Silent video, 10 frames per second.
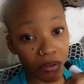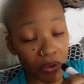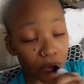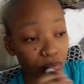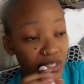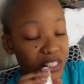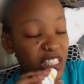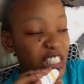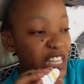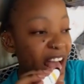Ooh,
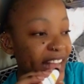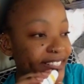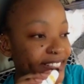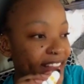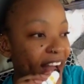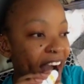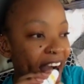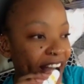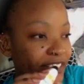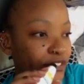
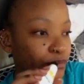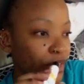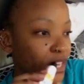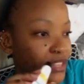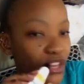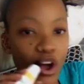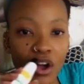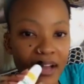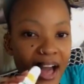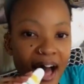Satan. In the
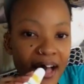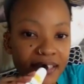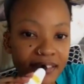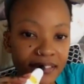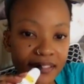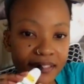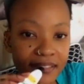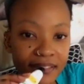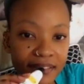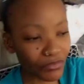
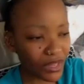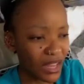occult.